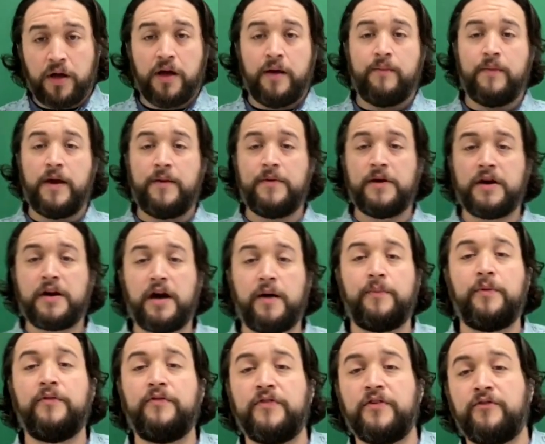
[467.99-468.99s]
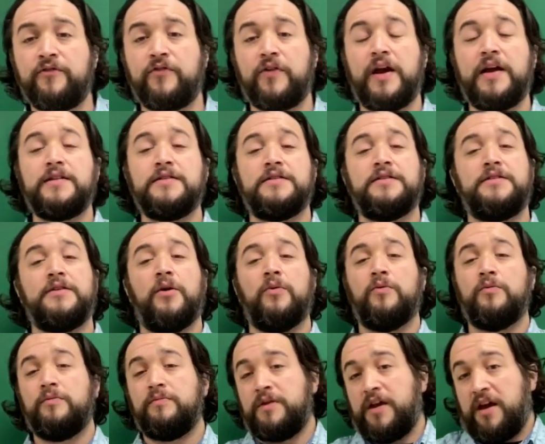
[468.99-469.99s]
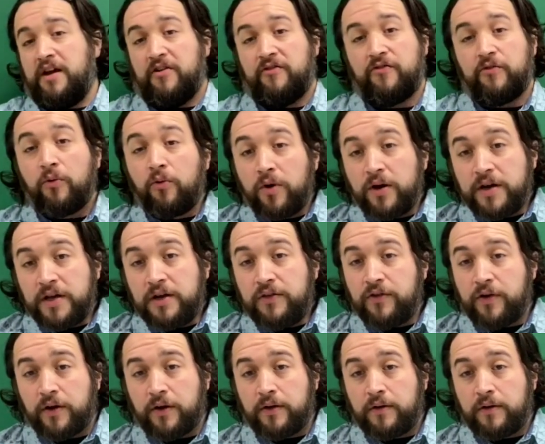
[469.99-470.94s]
maybe a couple of your friends don't care for it either.